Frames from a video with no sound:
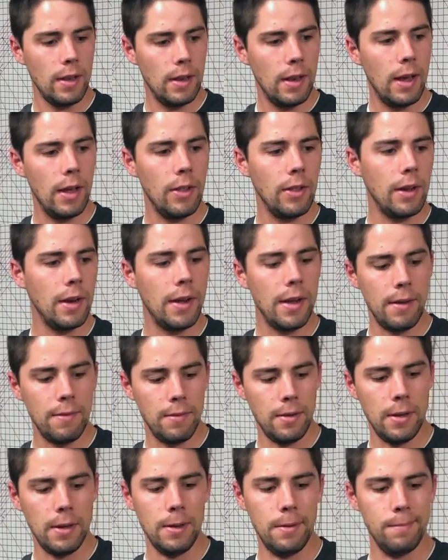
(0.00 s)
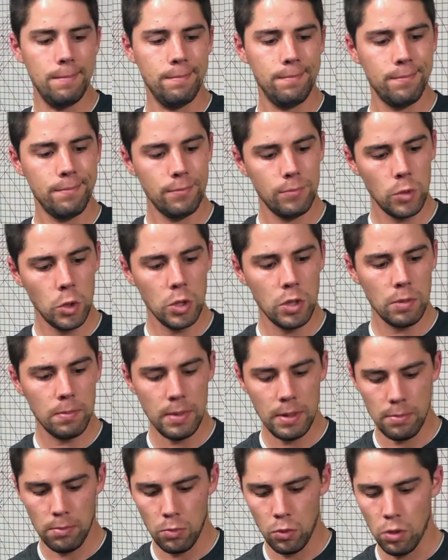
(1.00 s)
Now that I've learned a
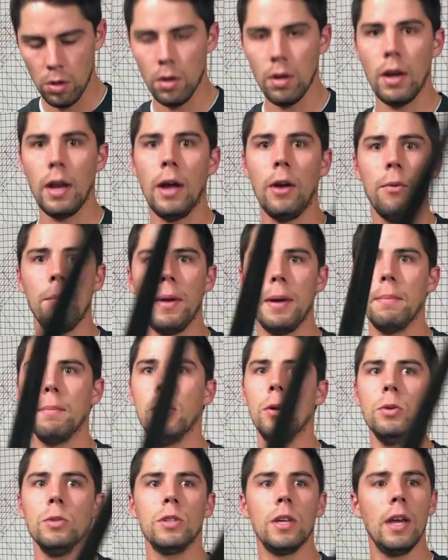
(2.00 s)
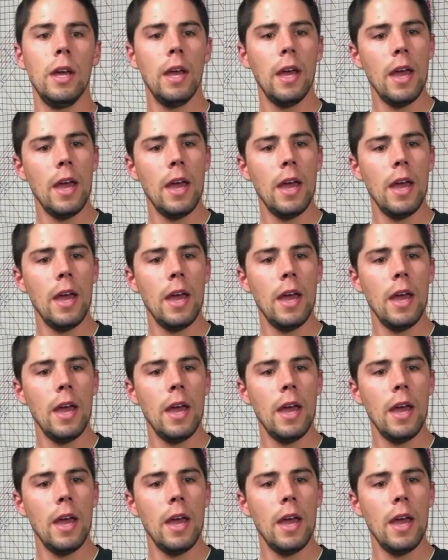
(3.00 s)
bit more on how to make bows,